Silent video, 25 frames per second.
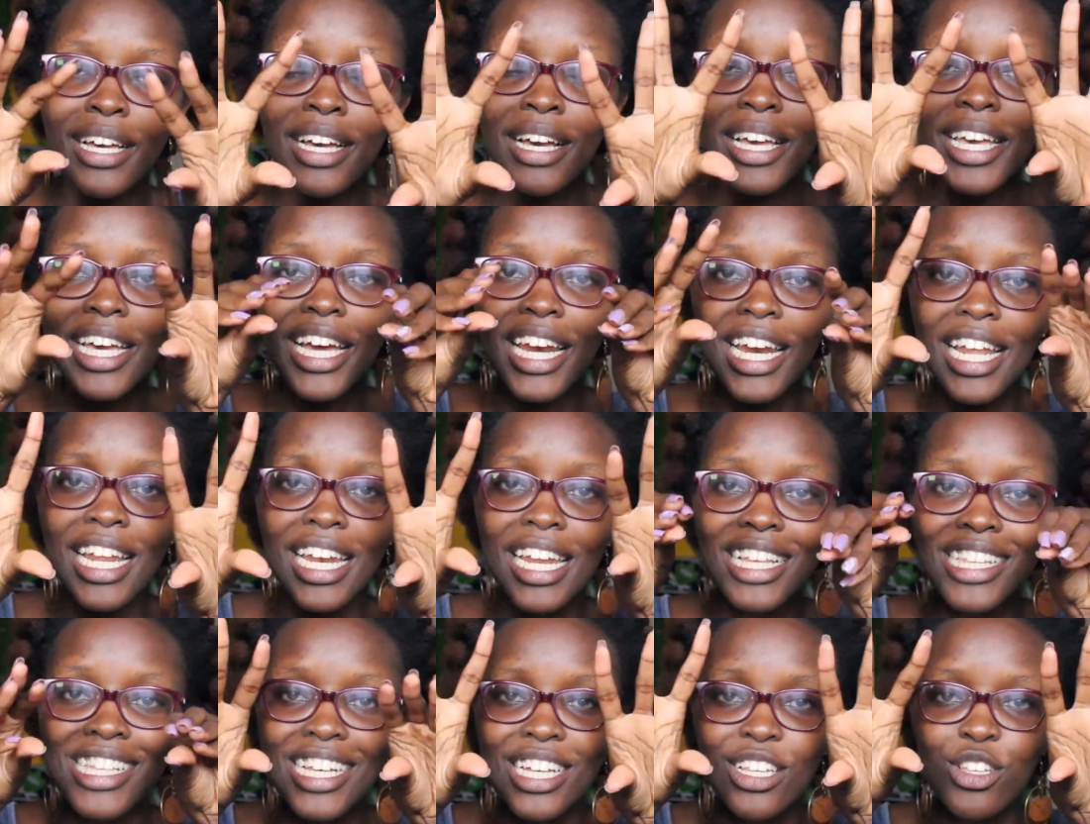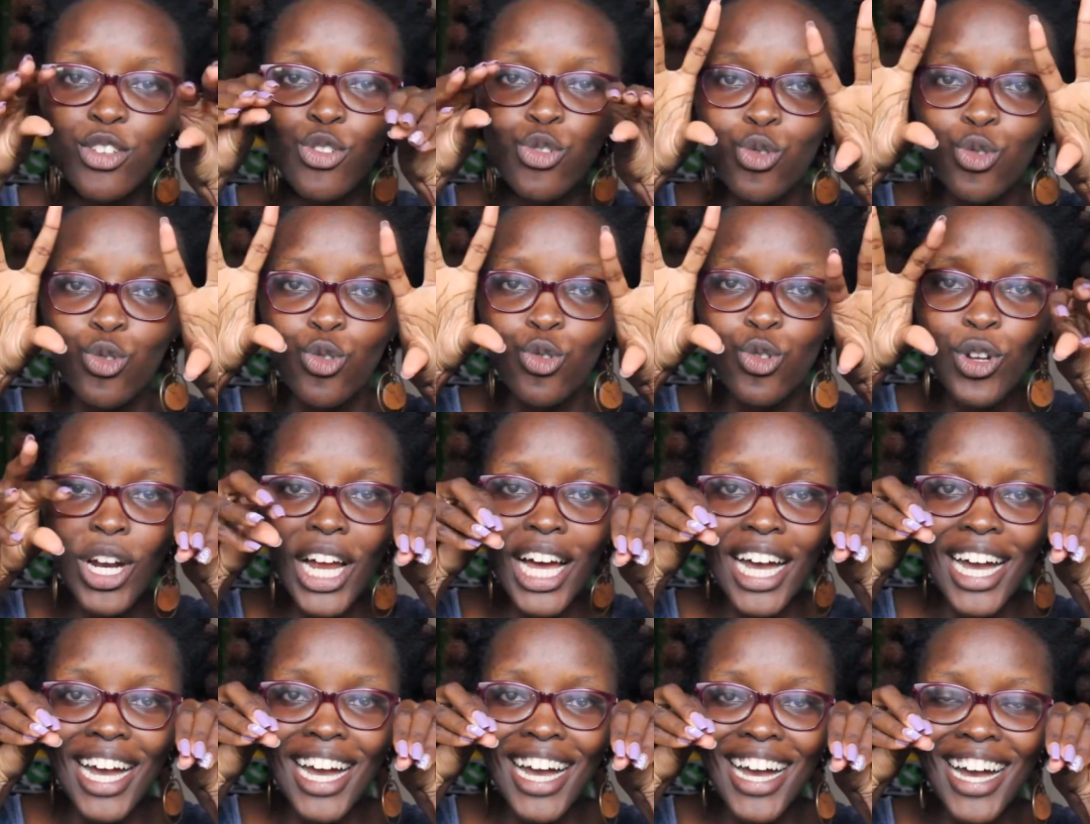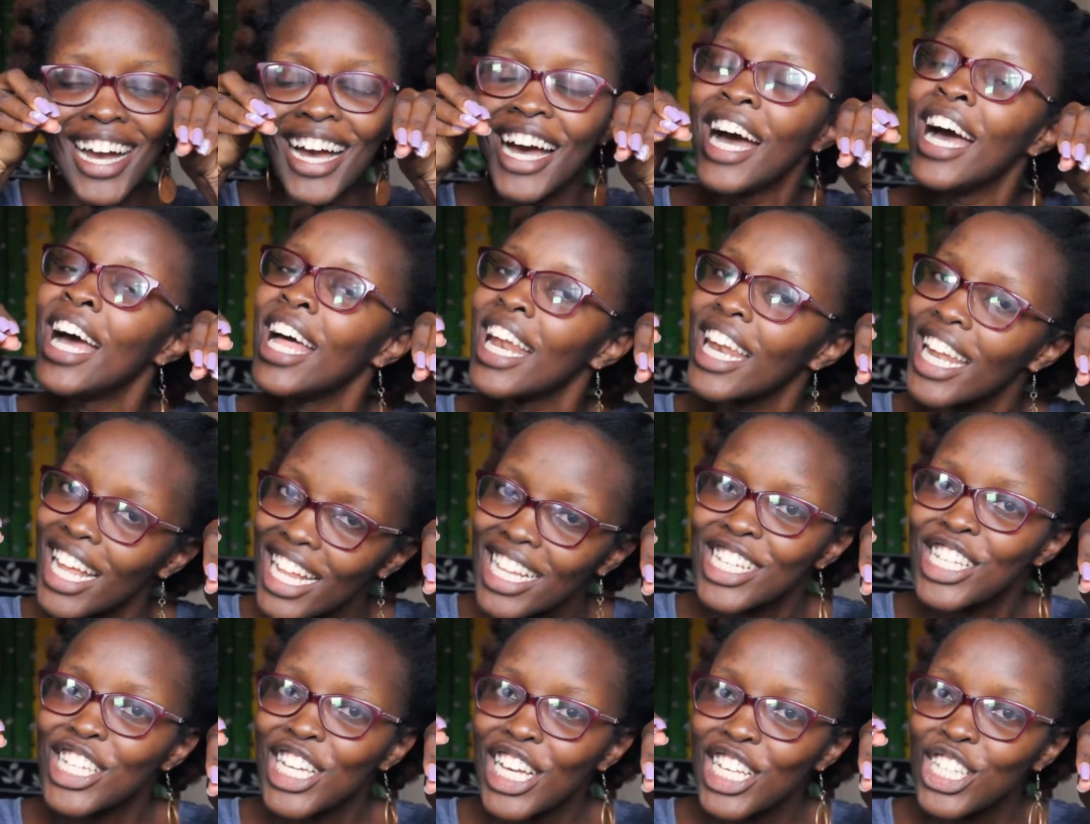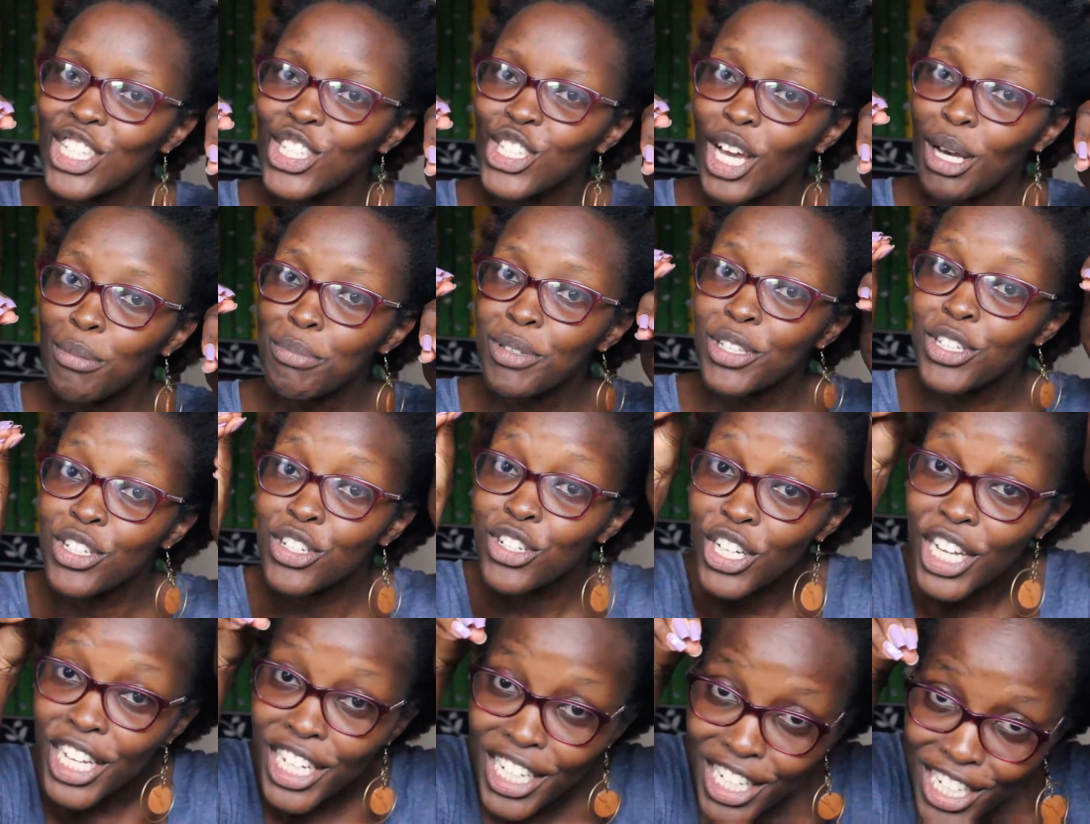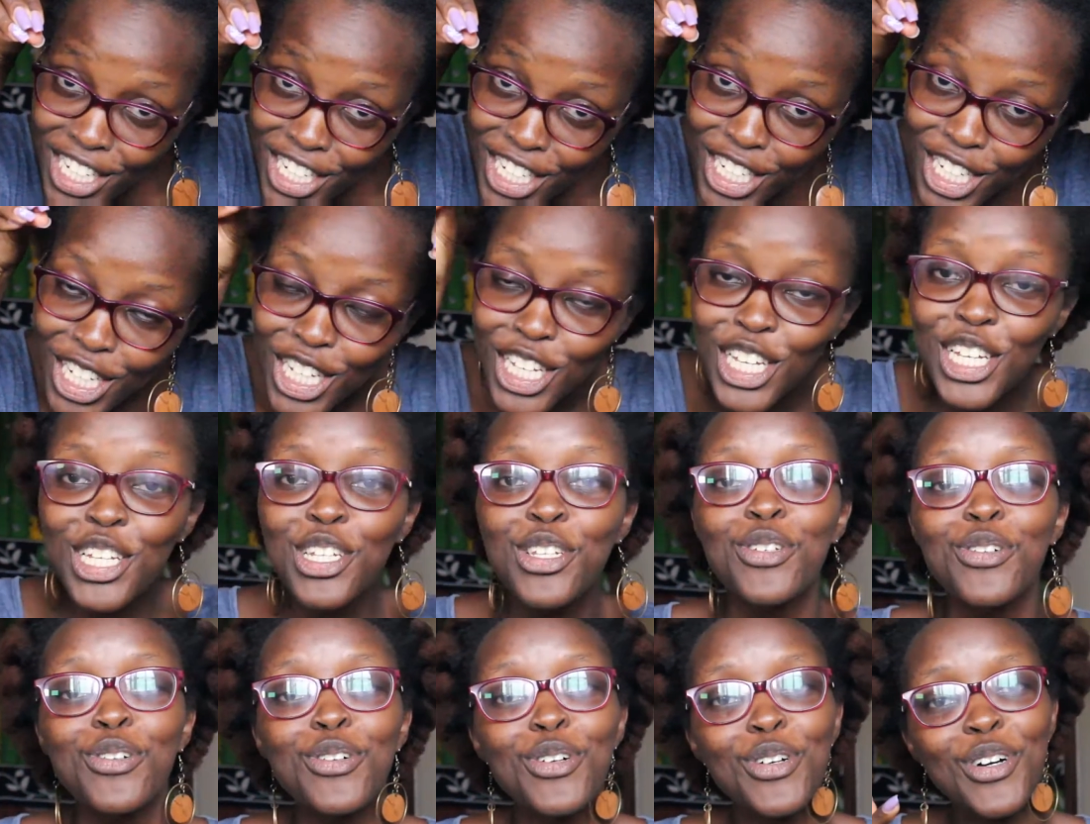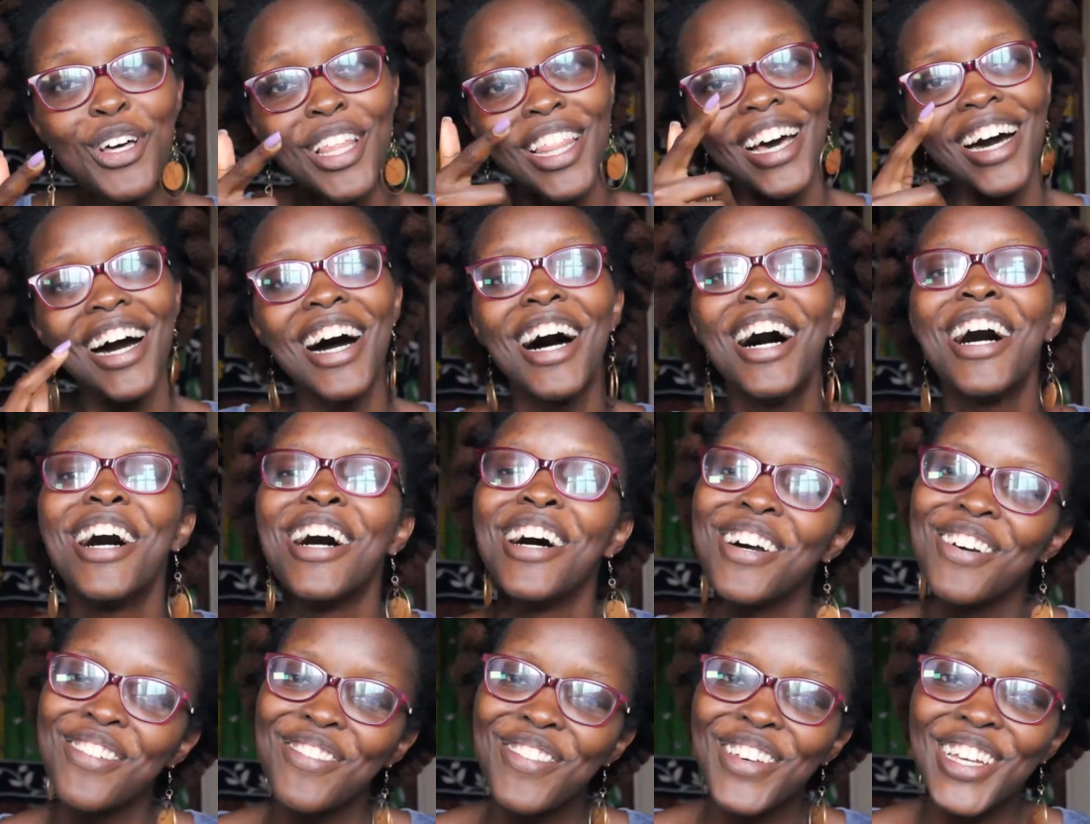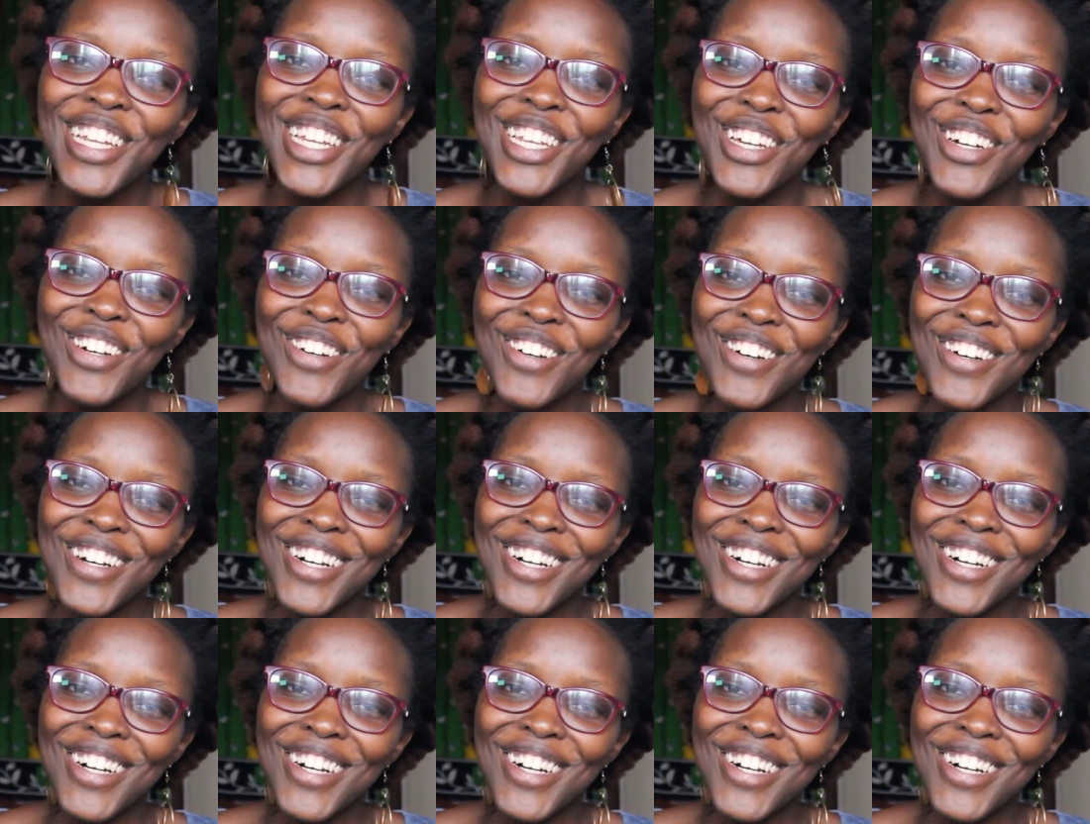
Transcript: kelele za chura, let's just jump straight into the video.